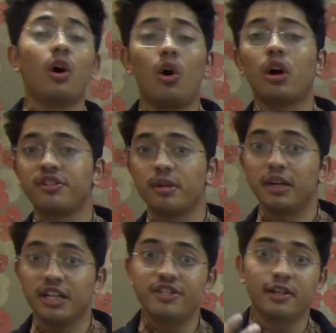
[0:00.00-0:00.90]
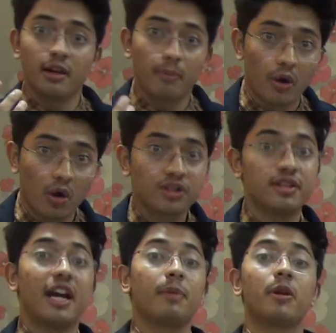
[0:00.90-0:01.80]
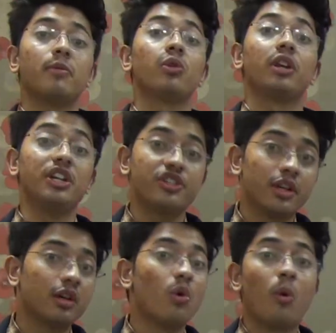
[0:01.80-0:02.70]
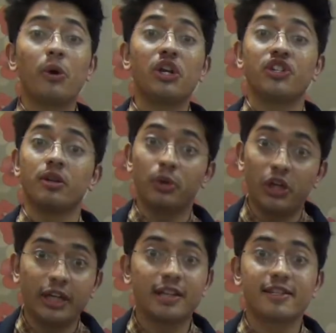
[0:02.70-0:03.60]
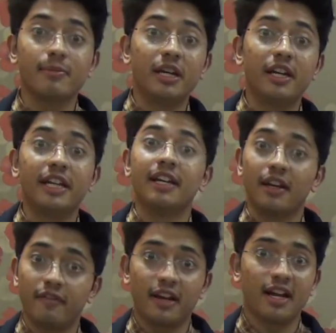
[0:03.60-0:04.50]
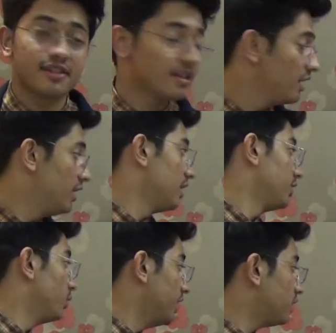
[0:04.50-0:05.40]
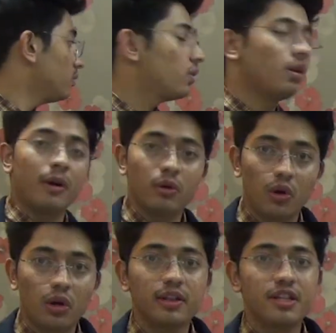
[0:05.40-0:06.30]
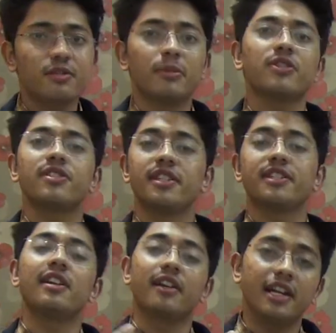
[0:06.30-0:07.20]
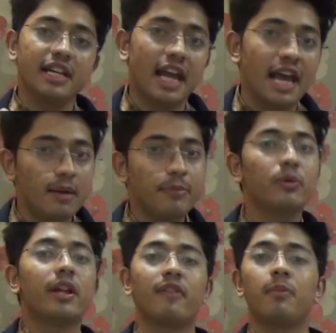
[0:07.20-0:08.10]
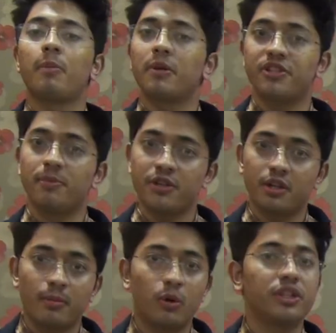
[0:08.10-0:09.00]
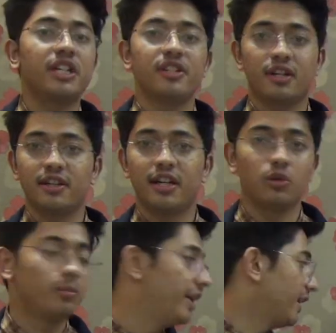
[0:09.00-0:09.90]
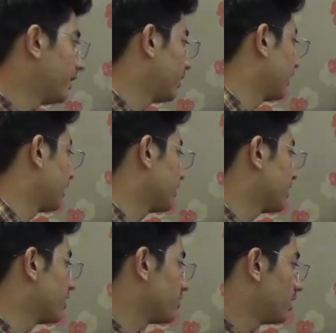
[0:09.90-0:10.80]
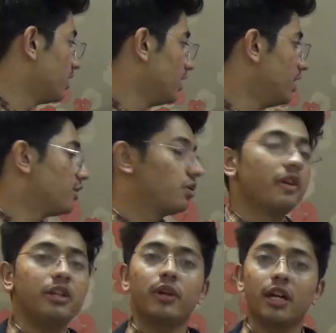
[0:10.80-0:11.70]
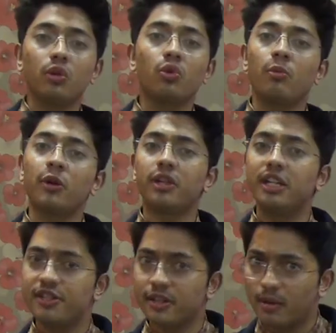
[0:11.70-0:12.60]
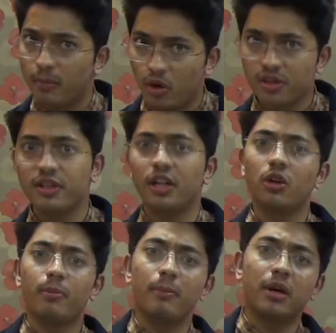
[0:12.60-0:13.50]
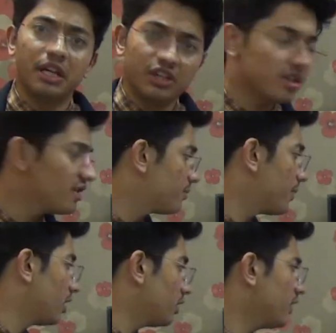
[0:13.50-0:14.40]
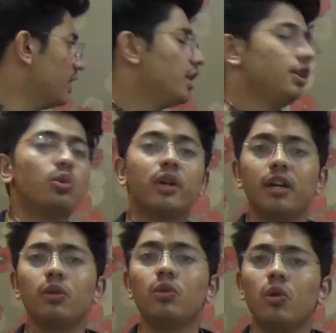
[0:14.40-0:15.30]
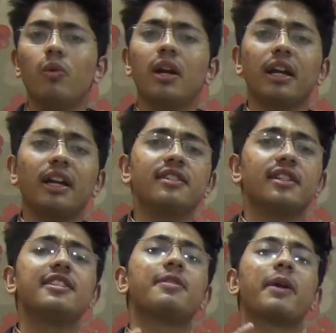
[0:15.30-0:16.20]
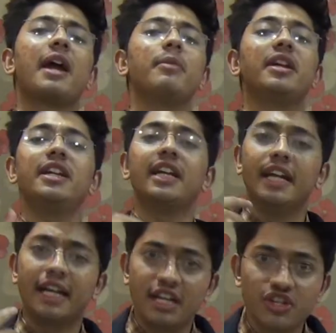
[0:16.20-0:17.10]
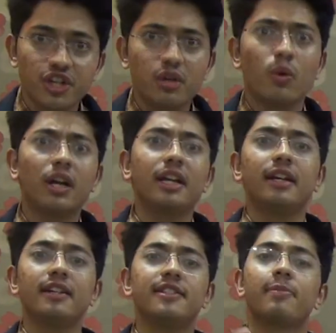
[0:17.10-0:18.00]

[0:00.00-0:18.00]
Or some regional blocks that promote regional cooperation, political stability and finance. You need to know about all this, because this will really help you develop a perception about the agenda that you will be taking under consideration. So when you get to know about the regional blocks that your member nation is a part of, you get to know what is its primary intention, what its